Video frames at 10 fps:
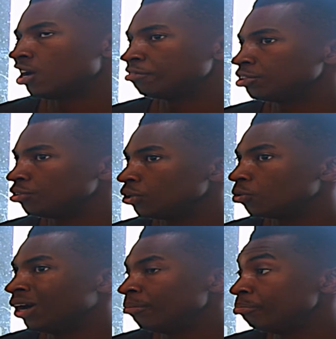after doing
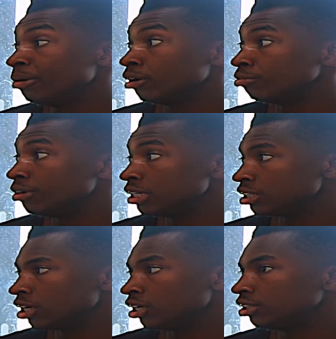quite a bit of
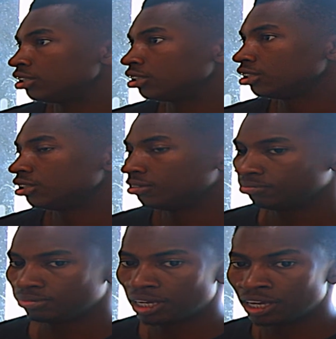research,
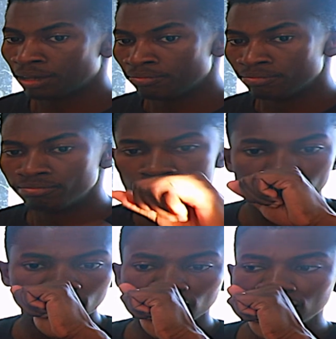I
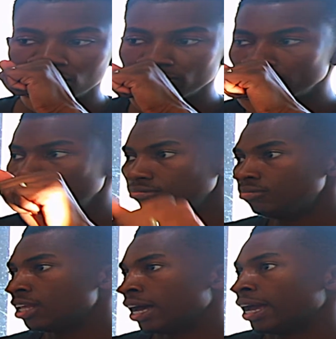
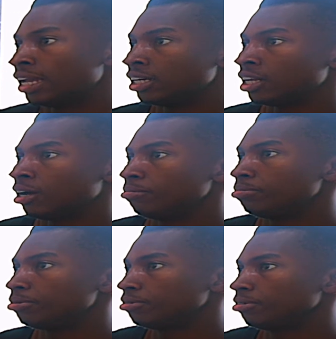ended up
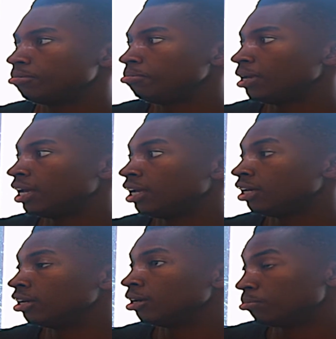
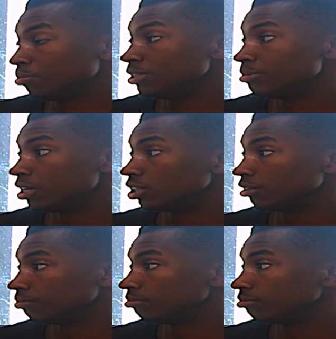being a property manager.